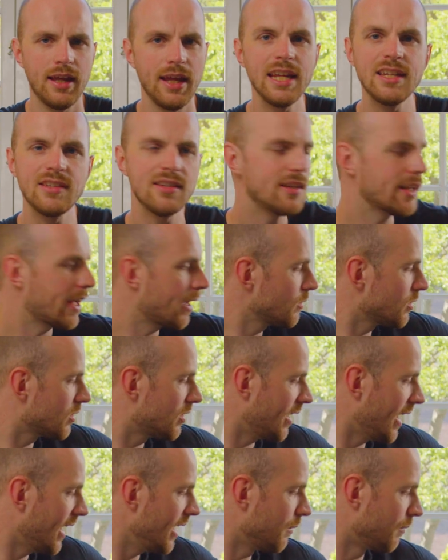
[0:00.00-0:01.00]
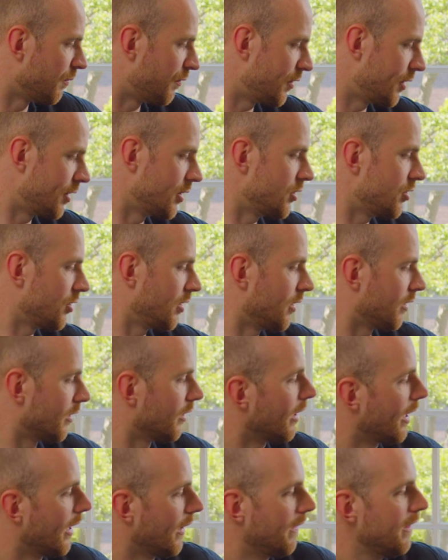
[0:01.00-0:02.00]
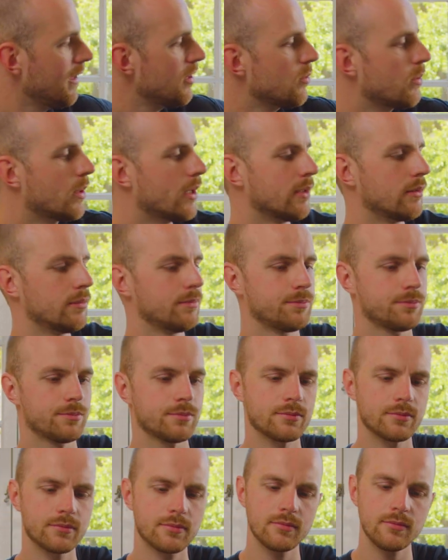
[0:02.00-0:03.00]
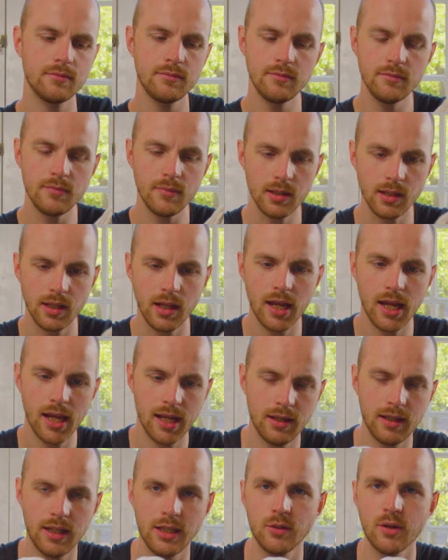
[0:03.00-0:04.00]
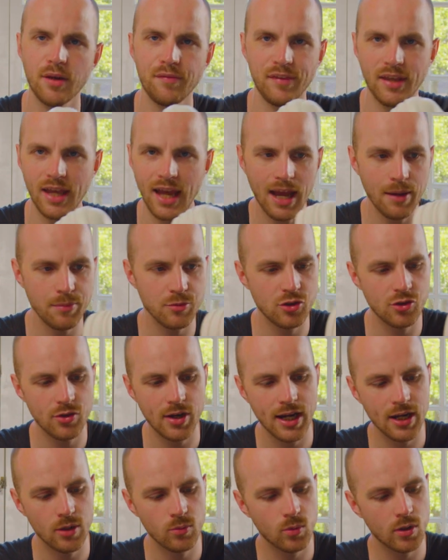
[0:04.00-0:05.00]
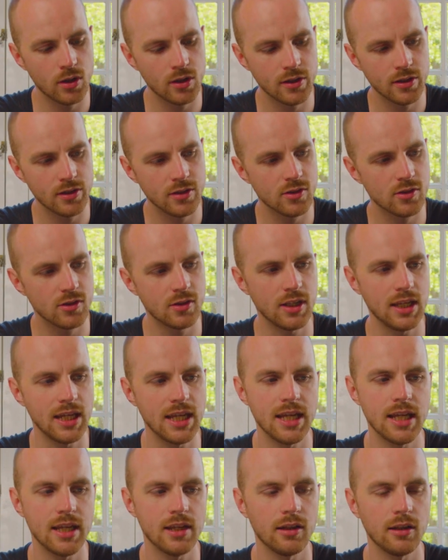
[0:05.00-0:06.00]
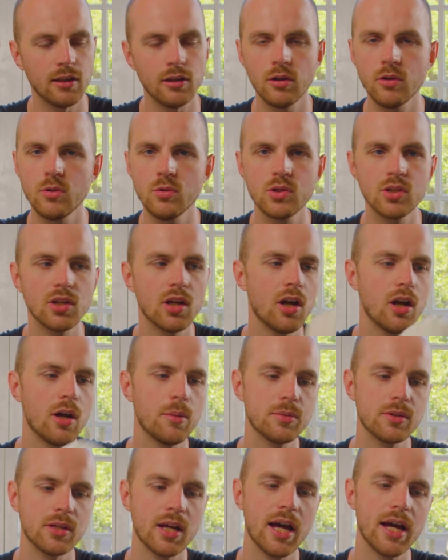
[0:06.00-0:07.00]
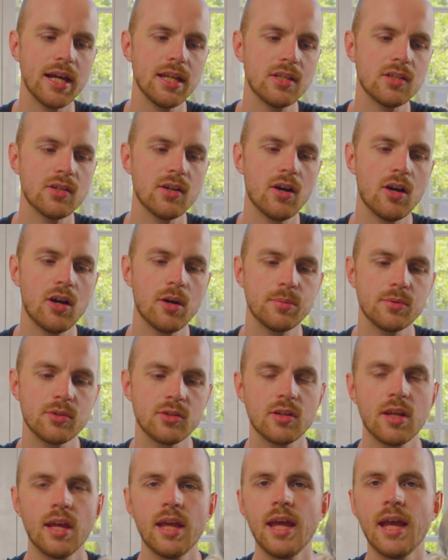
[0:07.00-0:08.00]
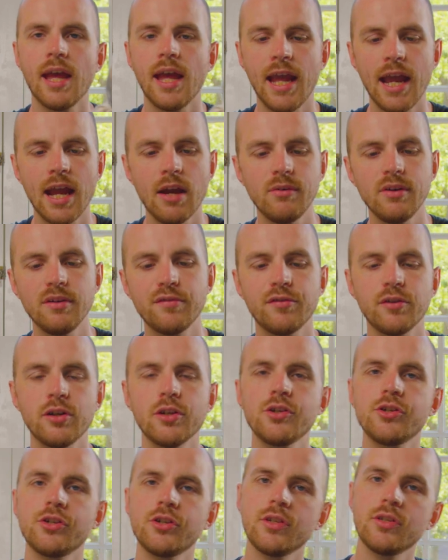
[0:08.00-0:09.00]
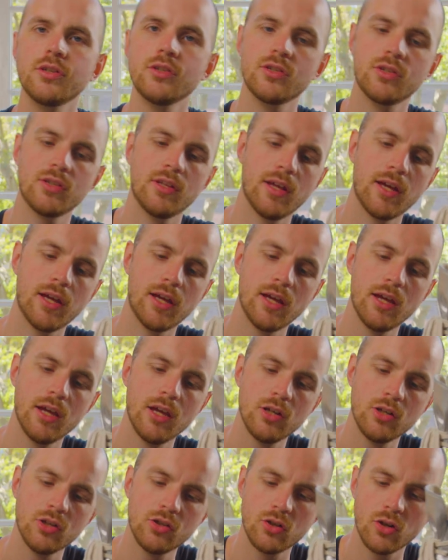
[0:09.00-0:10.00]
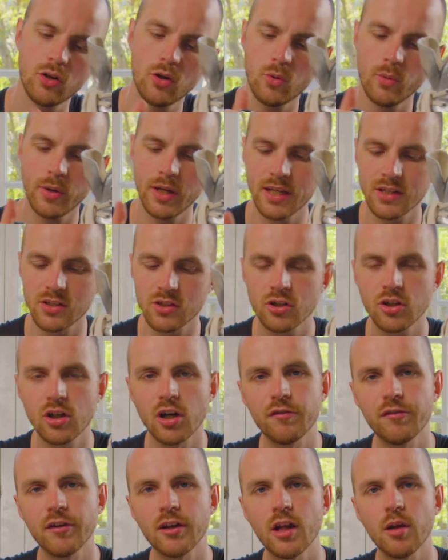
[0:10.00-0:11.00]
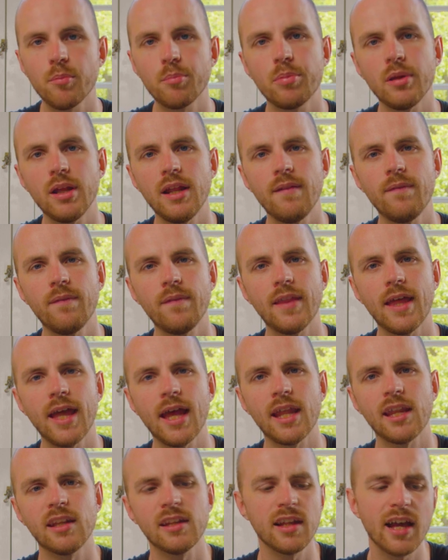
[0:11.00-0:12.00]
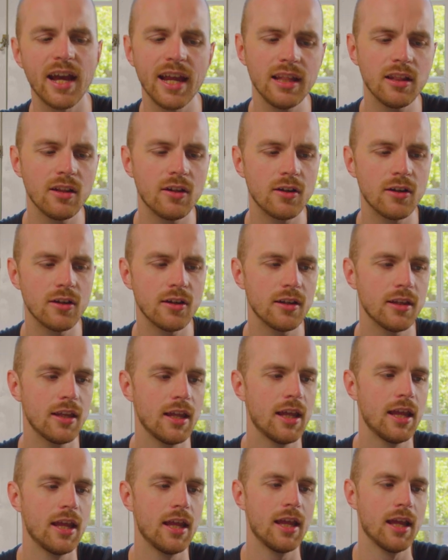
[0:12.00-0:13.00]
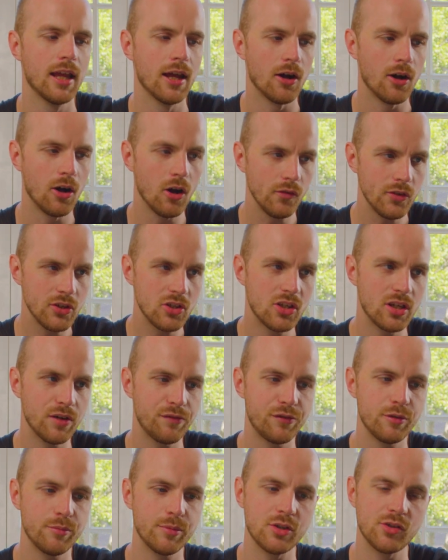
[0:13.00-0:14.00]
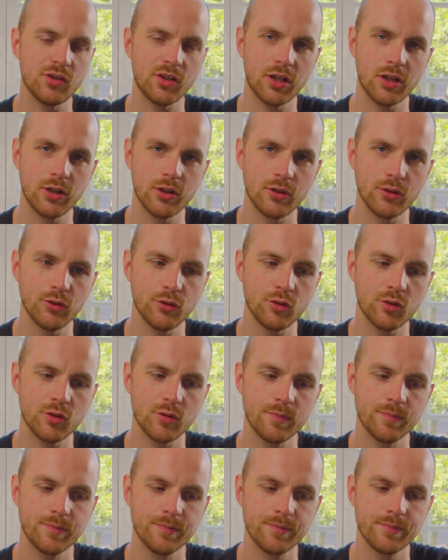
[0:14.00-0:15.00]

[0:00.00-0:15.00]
18 ounce denim version, like this one. And then you have the abstract ones, the low tops, high tops, hairy versions, the toe is covered up in that nylon. All these different materials